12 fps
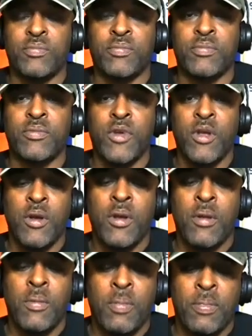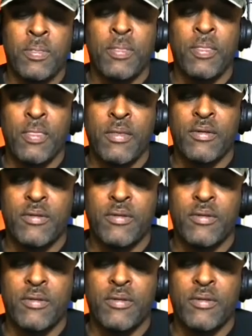You see the